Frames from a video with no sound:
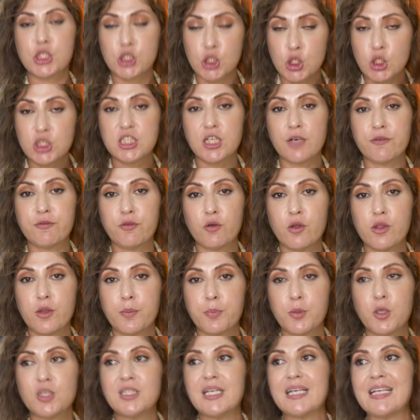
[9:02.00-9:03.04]
searching for the
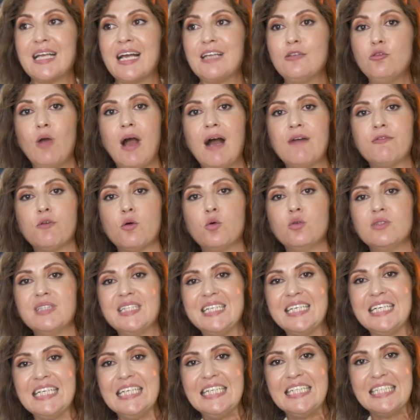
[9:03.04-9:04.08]
product and you have
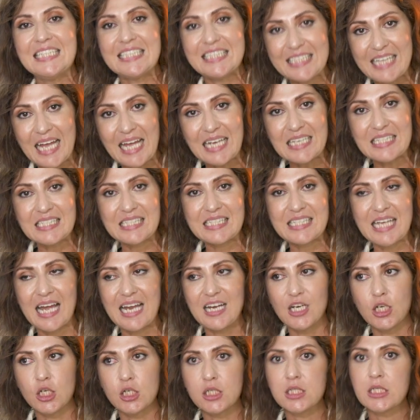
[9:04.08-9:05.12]
only 10
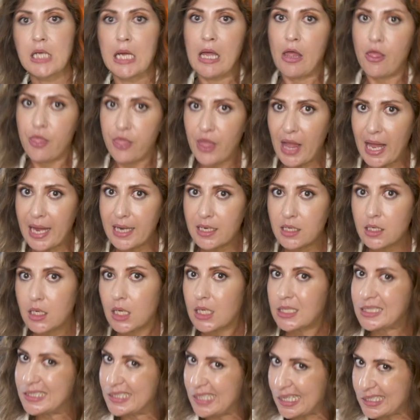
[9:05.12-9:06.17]
sellers, then
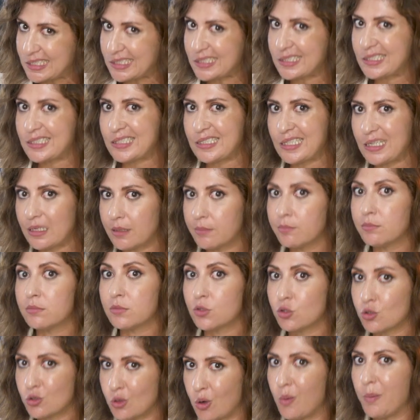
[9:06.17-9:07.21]
it doesn't seem
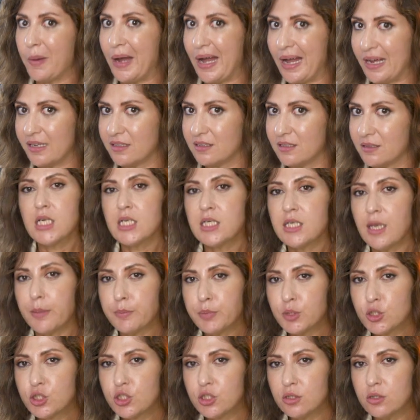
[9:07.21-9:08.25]
so bad.
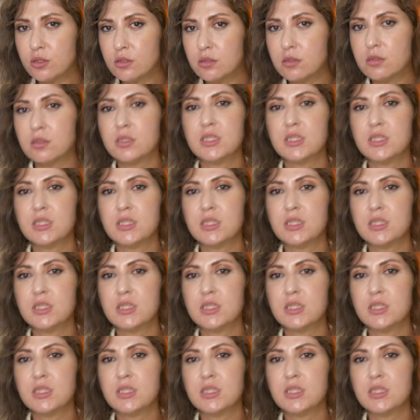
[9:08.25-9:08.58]
Number 2,